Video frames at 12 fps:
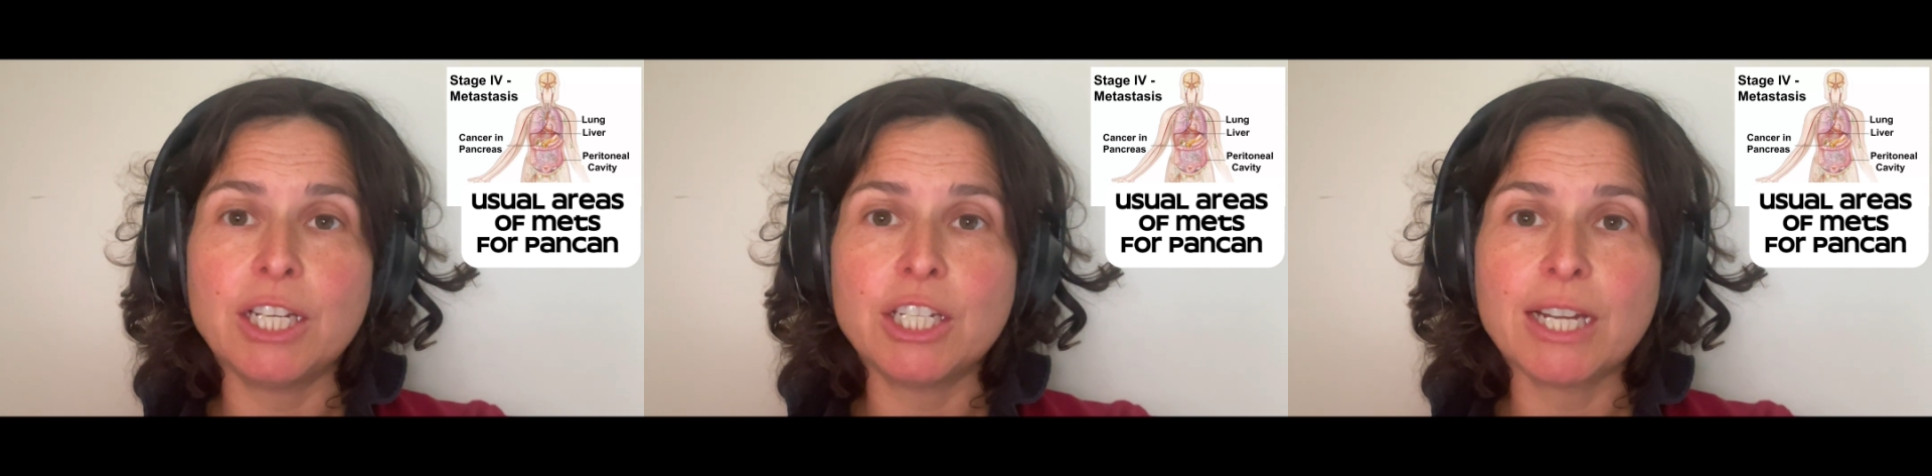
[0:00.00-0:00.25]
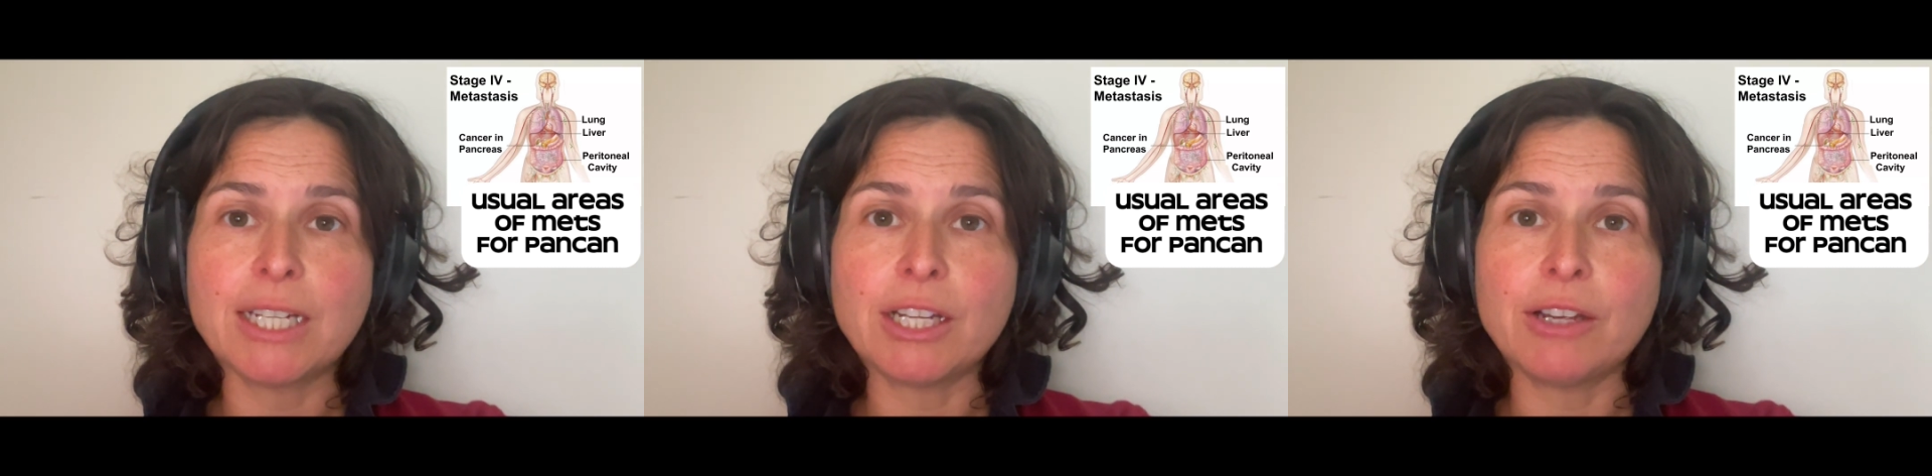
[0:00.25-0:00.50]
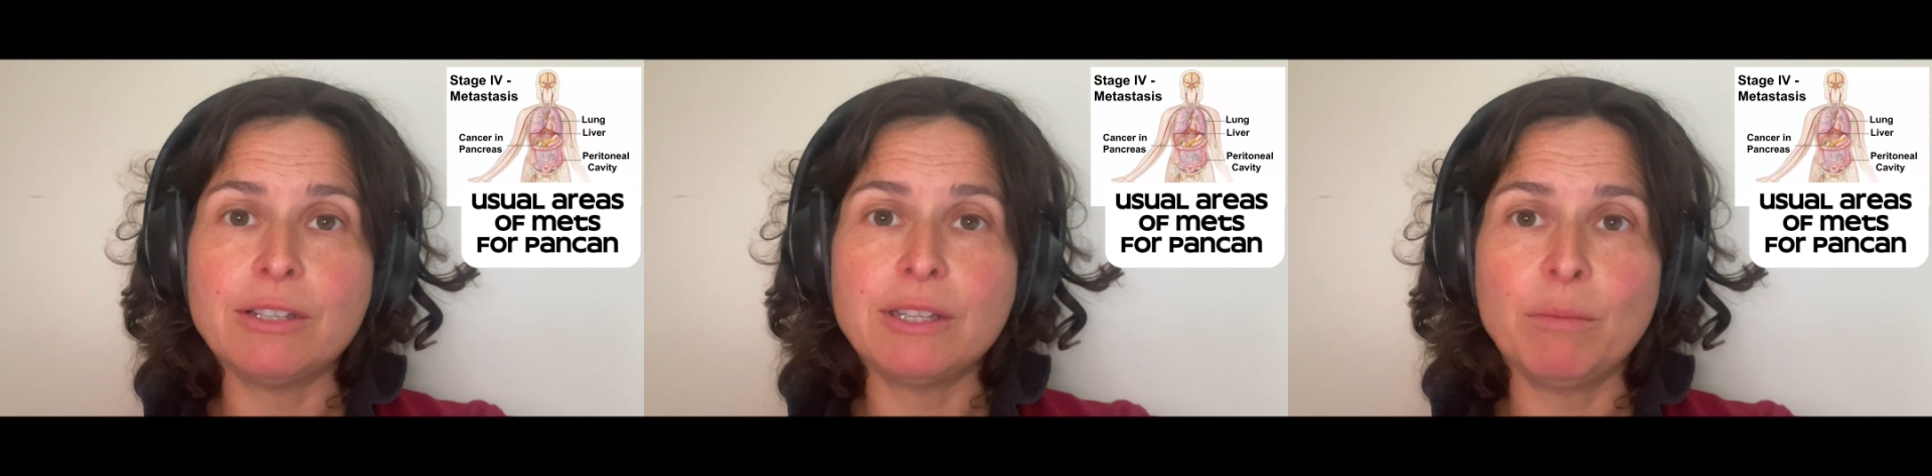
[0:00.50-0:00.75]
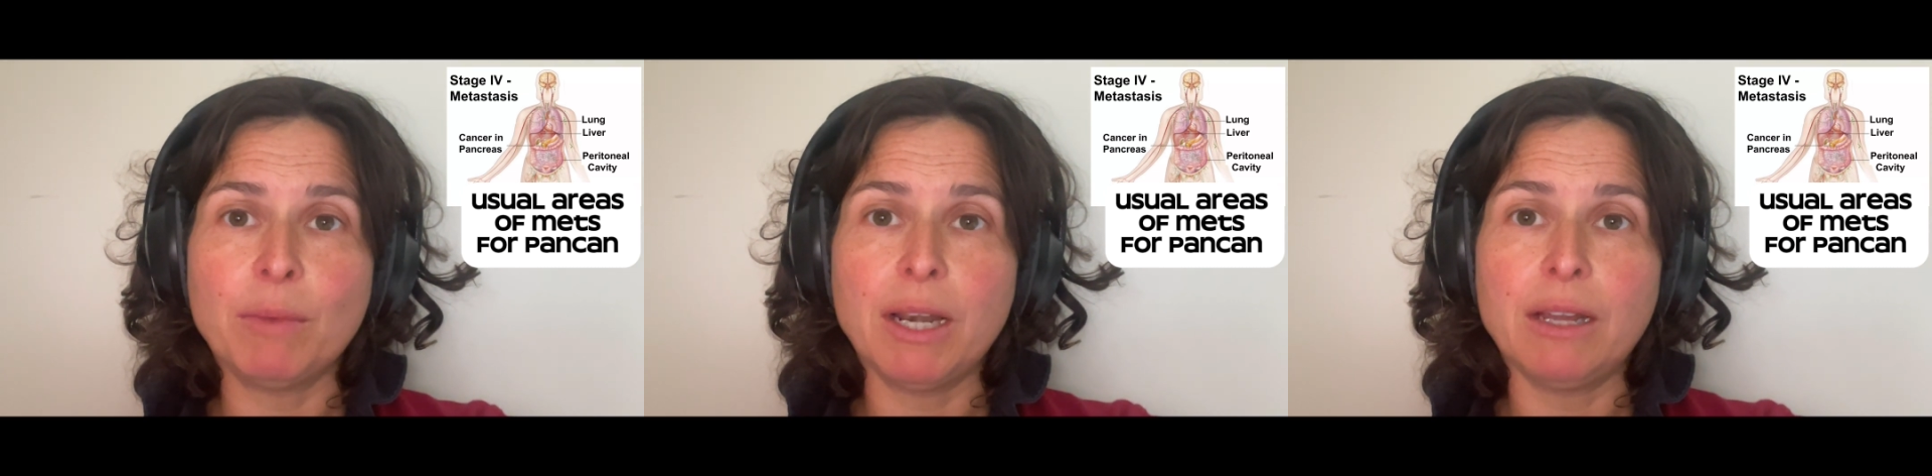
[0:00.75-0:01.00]
shadows
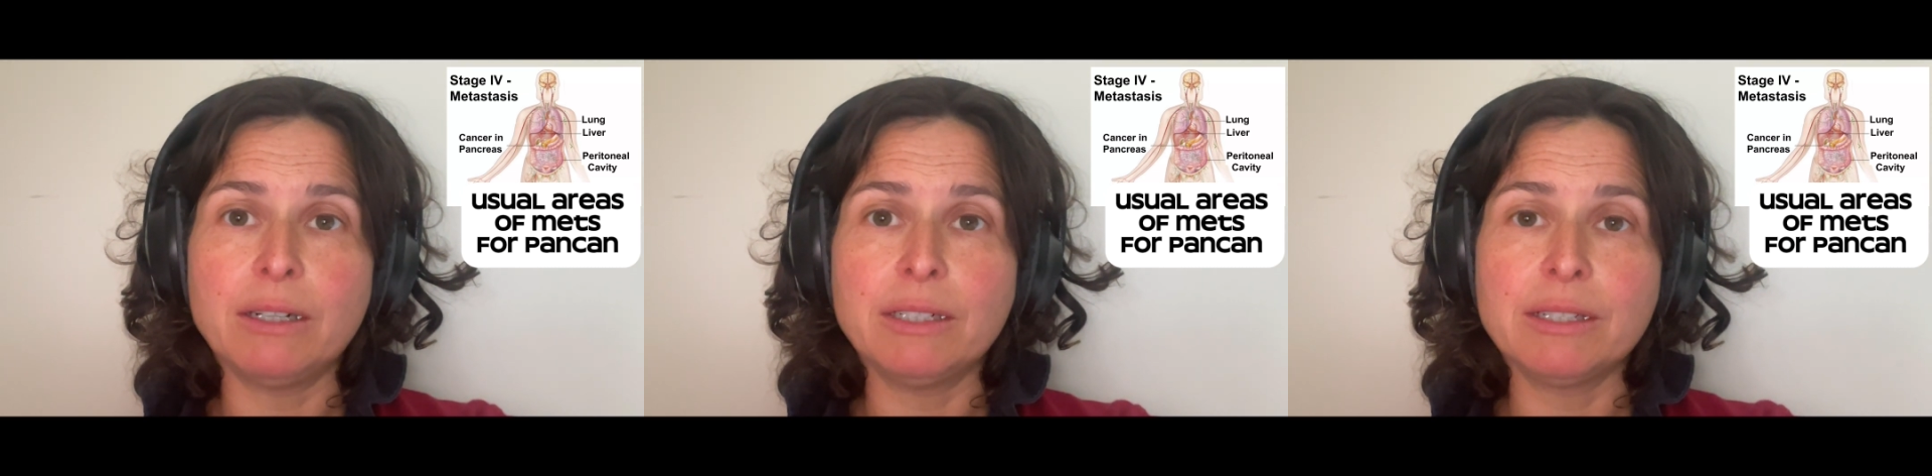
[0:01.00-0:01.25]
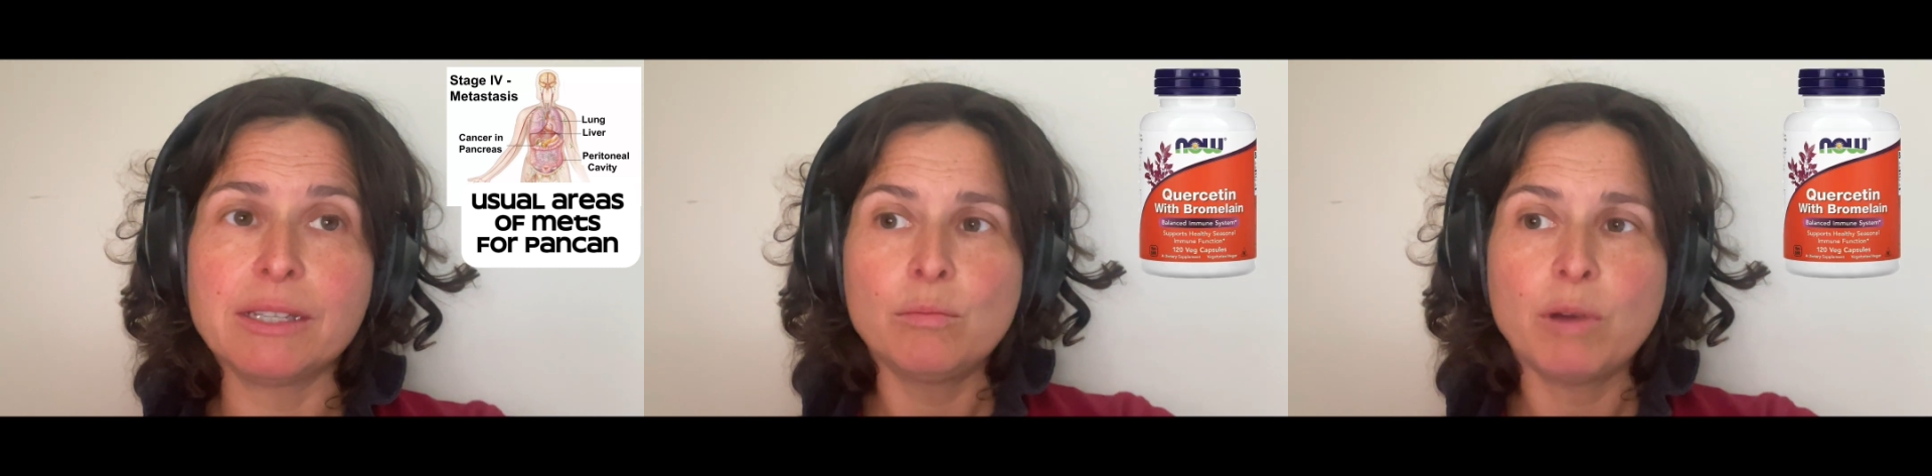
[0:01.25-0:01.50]
in my lungs.